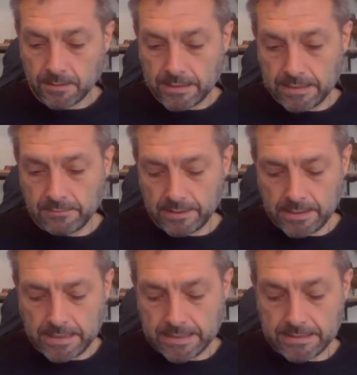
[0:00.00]
Kari
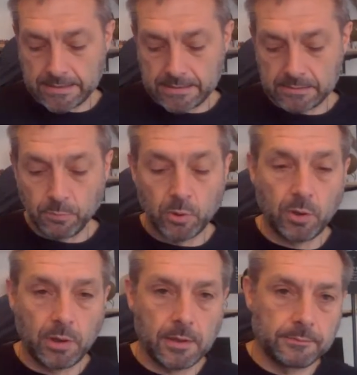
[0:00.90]
has
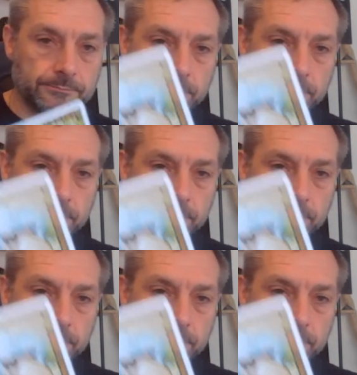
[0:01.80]
bull.